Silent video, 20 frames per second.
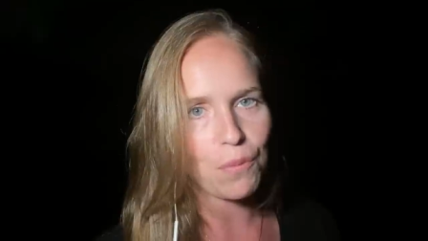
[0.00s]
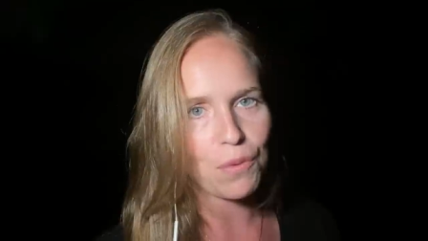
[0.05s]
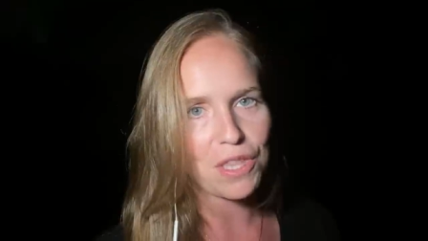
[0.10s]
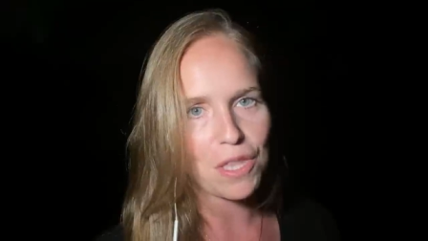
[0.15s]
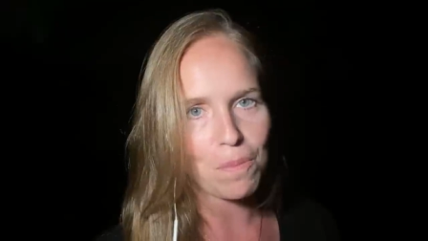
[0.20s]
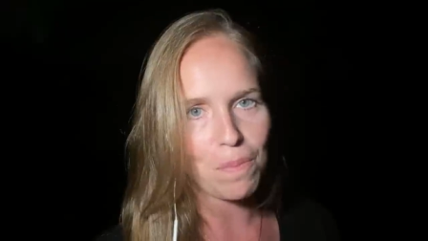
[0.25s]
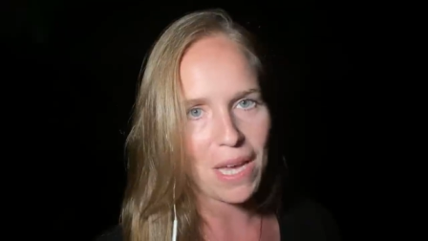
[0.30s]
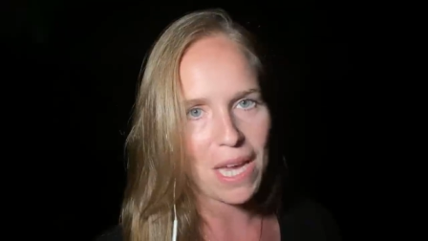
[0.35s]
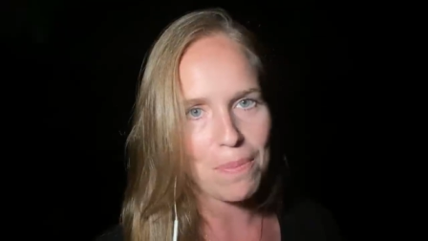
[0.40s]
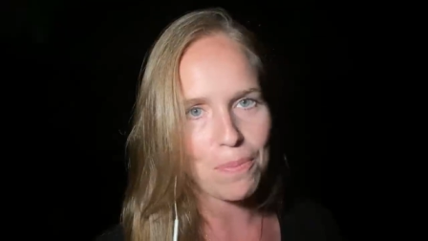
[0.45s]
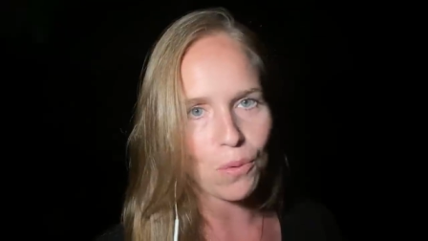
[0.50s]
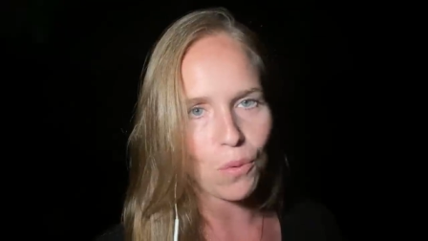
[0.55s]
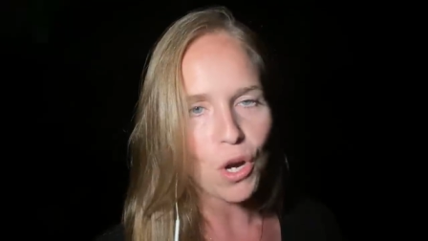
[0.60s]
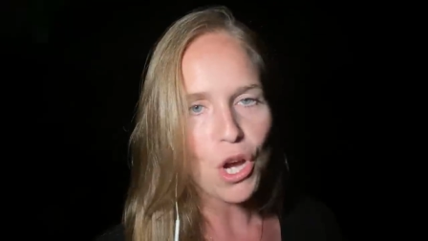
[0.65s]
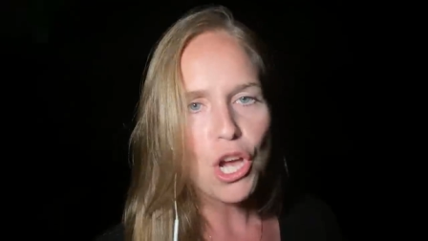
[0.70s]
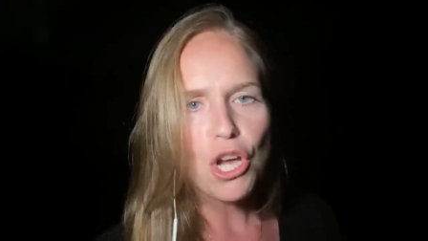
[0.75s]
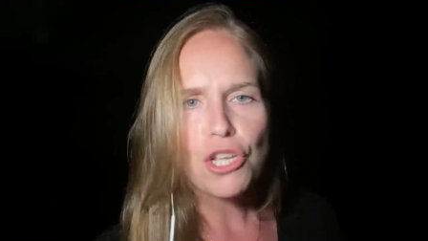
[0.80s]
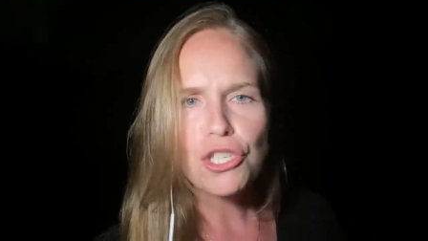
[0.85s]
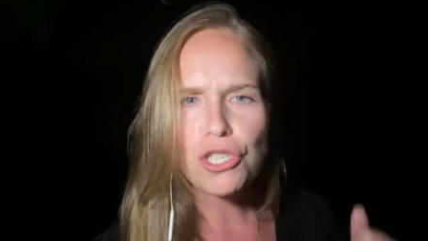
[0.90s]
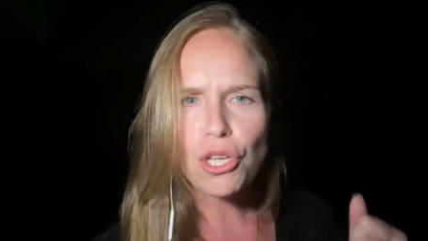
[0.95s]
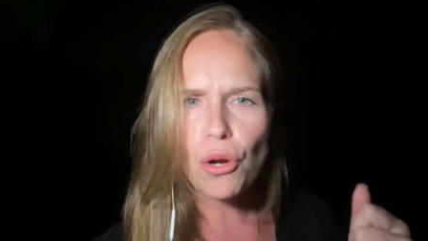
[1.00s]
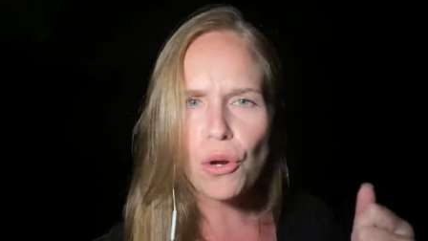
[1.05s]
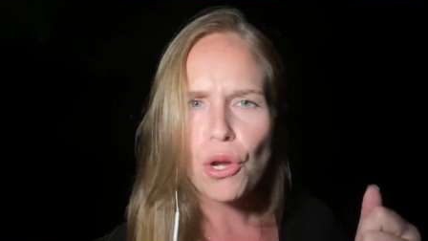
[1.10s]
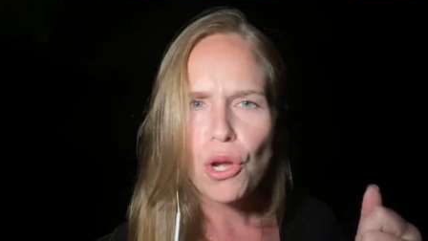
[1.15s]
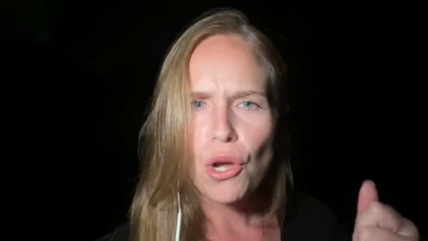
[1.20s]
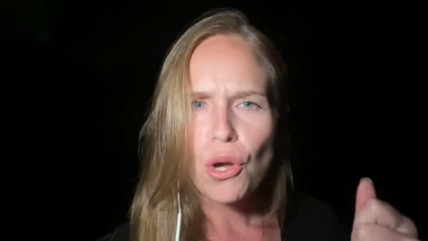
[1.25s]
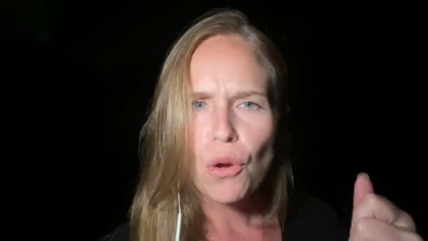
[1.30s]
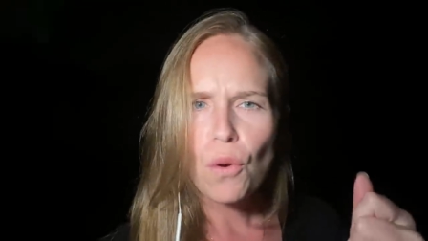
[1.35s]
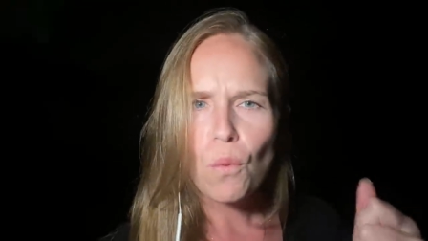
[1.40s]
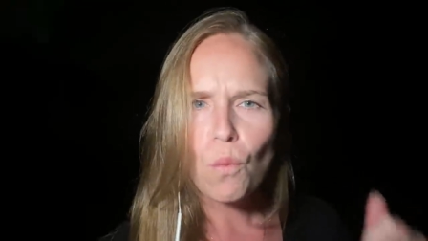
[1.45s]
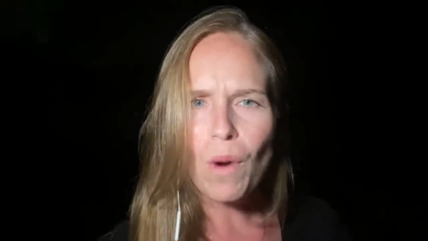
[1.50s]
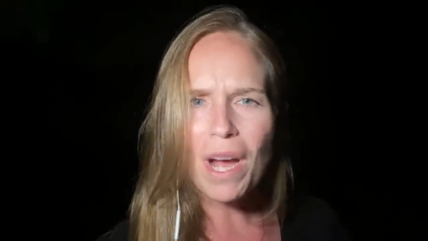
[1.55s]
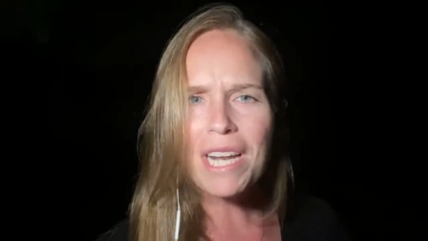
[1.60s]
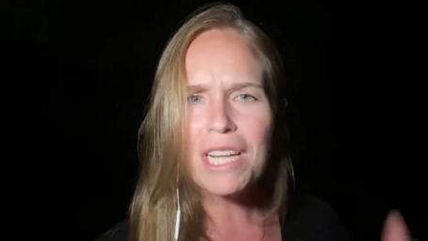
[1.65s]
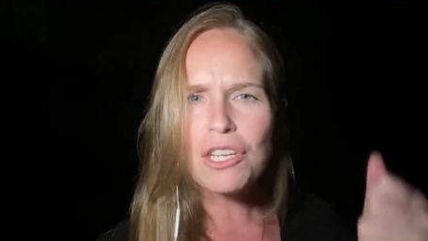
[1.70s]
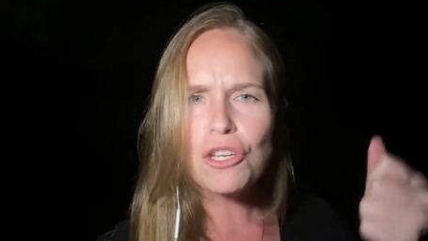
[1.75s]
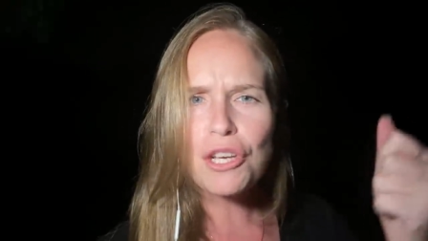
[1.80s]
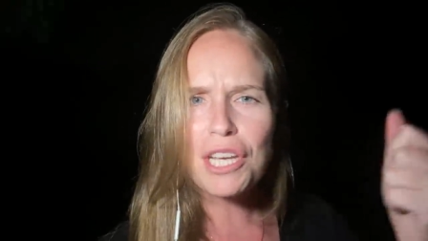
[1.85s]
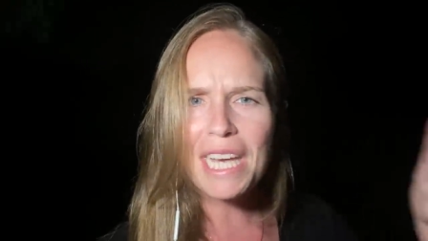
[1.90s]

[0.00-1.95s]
with the people. So when you